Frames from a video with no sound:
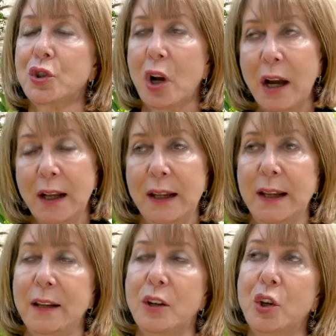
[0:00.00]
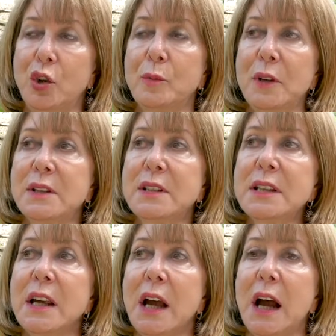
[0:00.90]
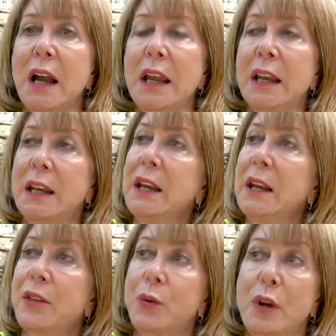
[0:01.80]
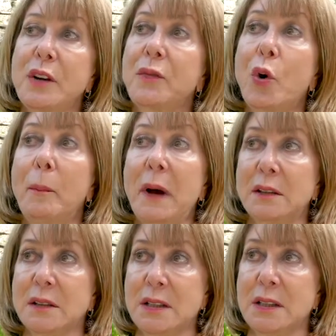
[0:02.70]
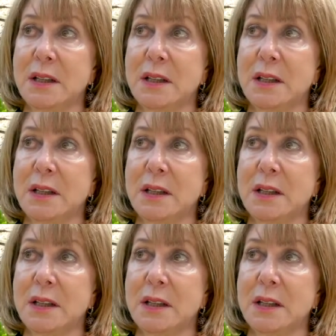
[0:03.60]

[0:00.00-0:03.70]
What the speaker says: trialing in humans in 3 to 4 months.